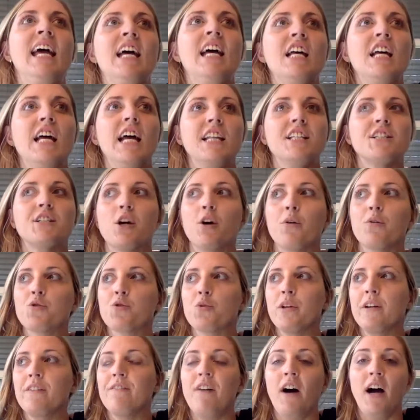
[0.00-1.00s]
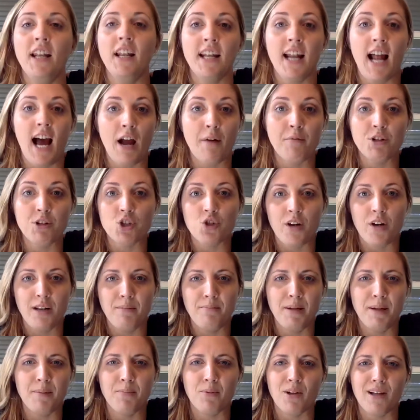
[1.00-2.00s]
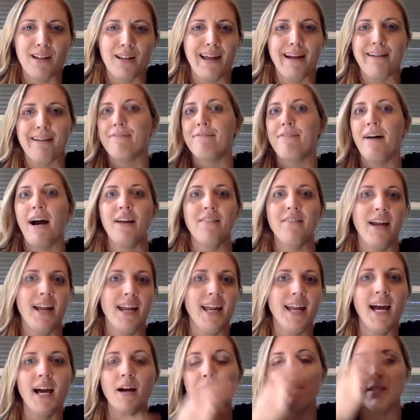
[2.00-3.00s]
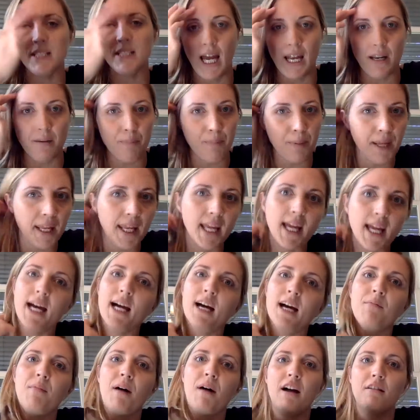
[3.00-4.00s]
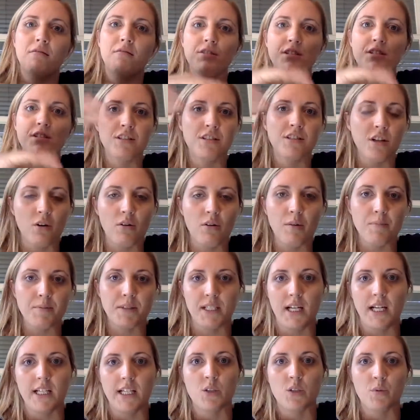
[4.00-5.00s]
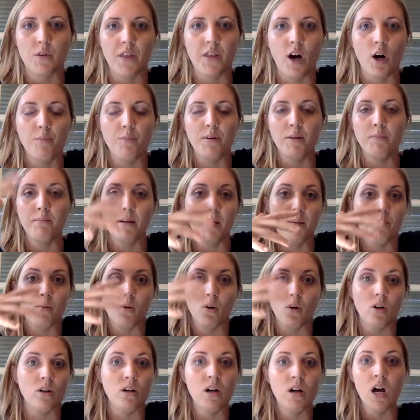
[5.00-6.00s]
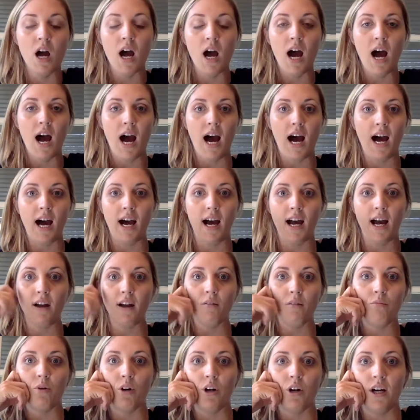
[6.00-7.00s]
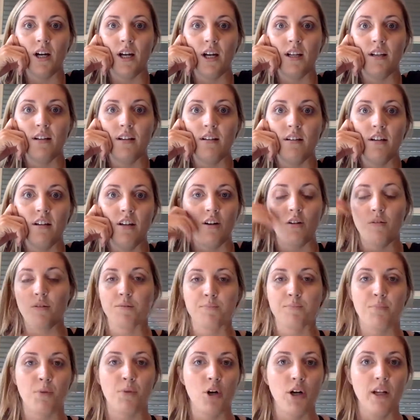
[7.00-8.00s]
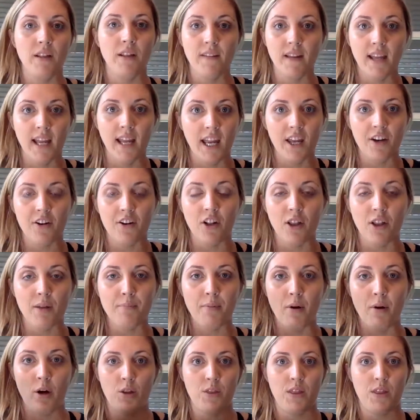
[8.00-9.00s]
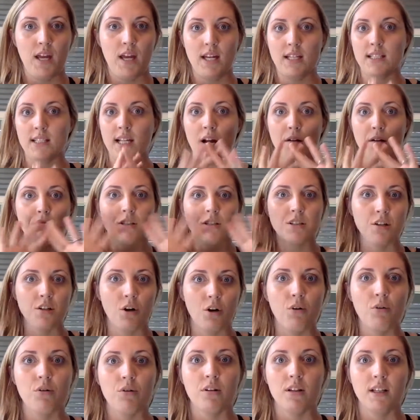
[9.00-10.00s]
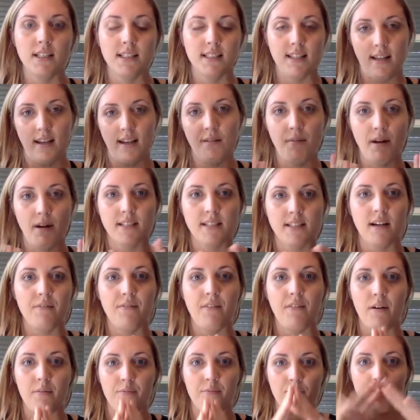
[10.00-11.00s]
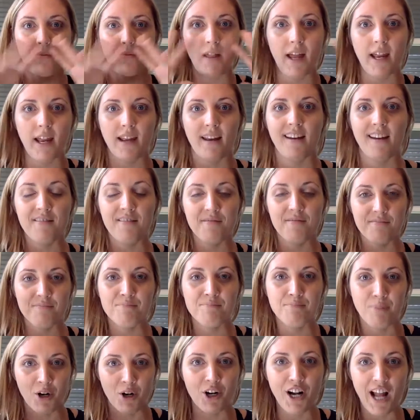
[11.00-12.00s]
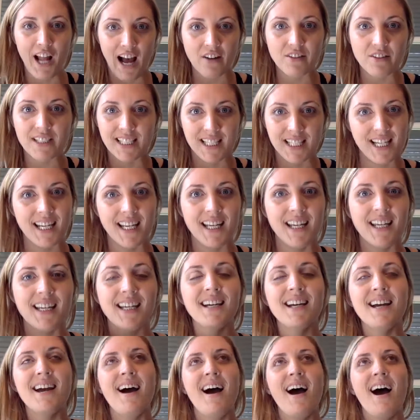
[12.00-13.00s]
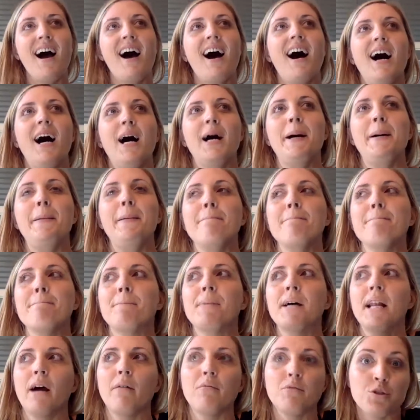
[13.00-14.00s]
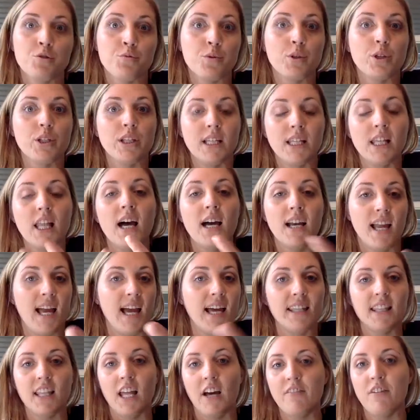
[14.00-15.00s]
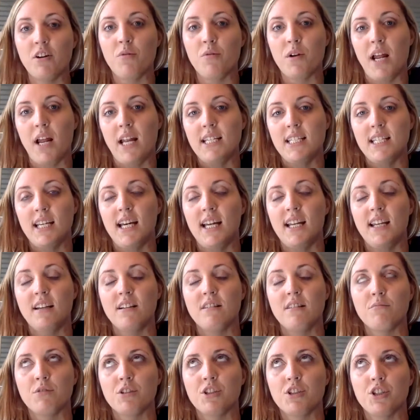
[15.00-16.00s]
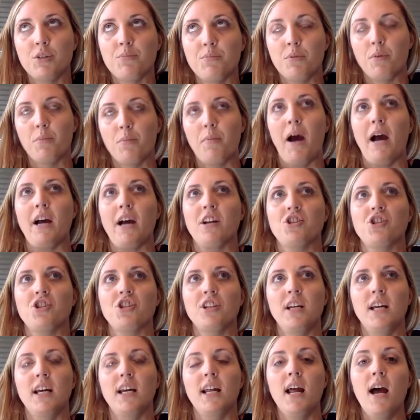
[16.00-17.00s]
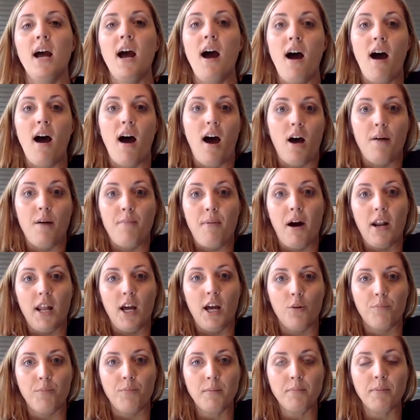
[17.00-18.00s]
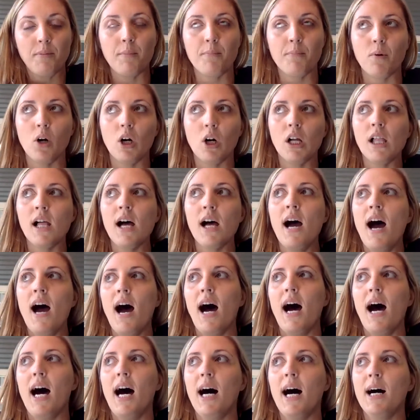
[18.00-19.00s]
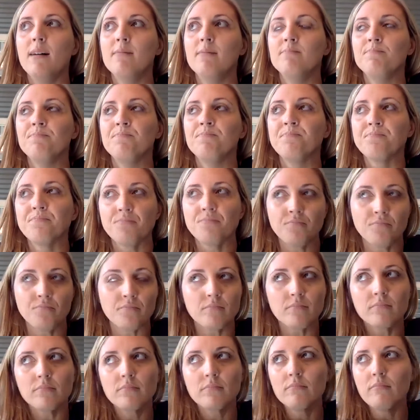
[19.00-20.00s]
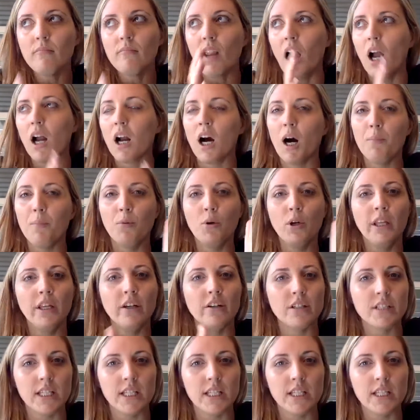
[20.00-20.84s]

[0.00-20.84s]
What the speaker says: And so it was really fun. And I would train people at like 5 a.m., 10 p.m. I was so obsessed with helping people. I would, was burning the candle at both ends. I was totally setting myself up for like burnout city. But I was really, again, loving what I did and was super passionate. about helping people. A couple years